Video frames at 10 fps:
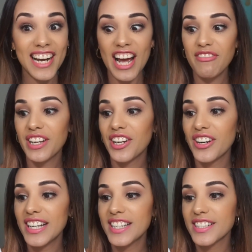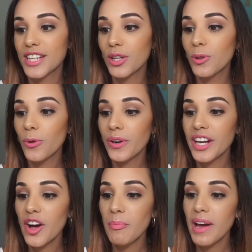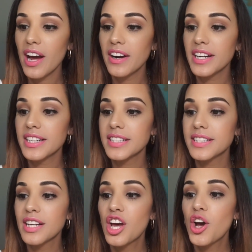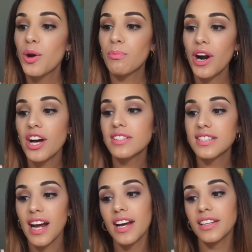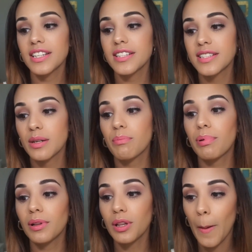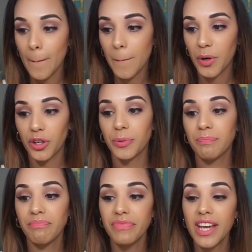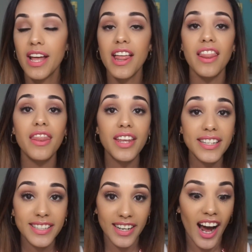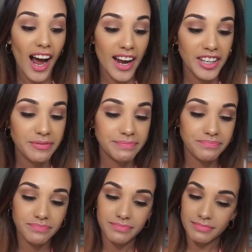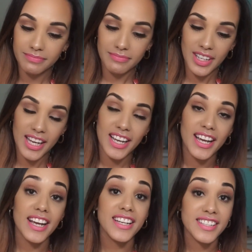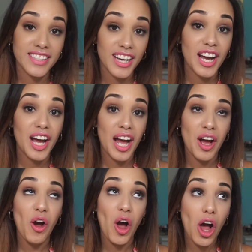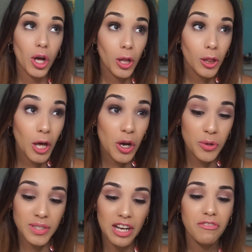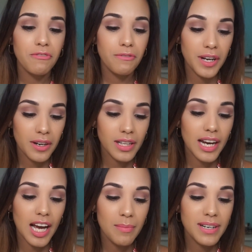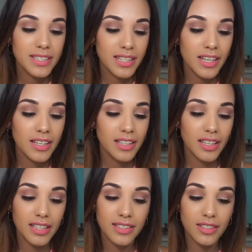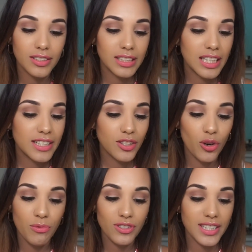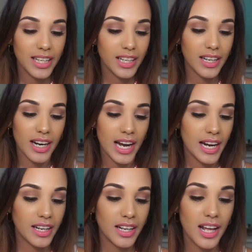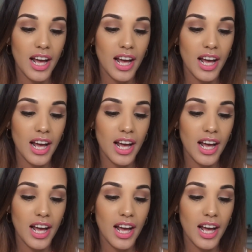I have here is the L'Oreal Paris Brow Stylist Plumper. This guy is I'm gonna say it's almost neck and neck.